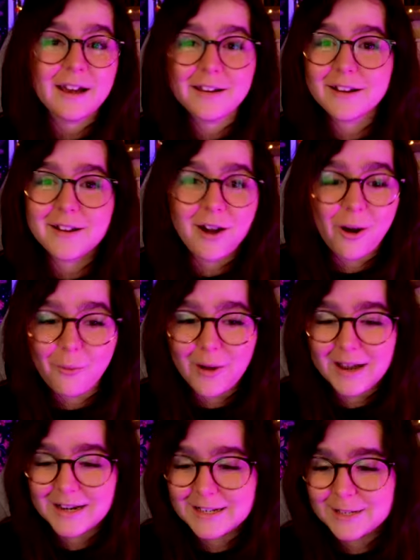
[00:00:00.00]
and I can't
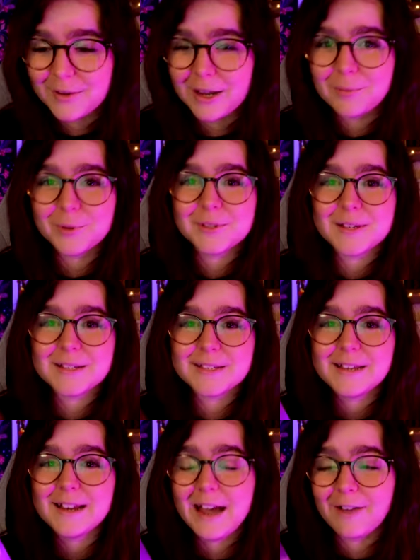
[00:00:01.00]
wait to be able to
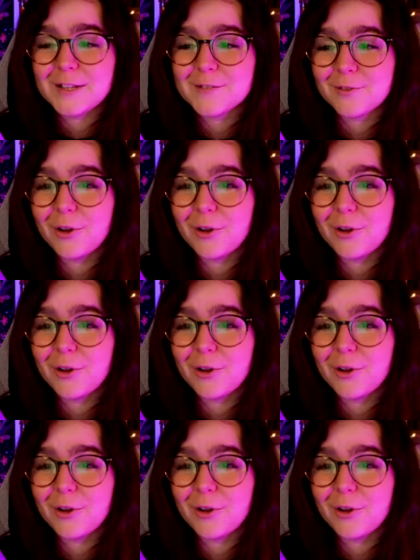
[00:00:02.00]
see Gavin's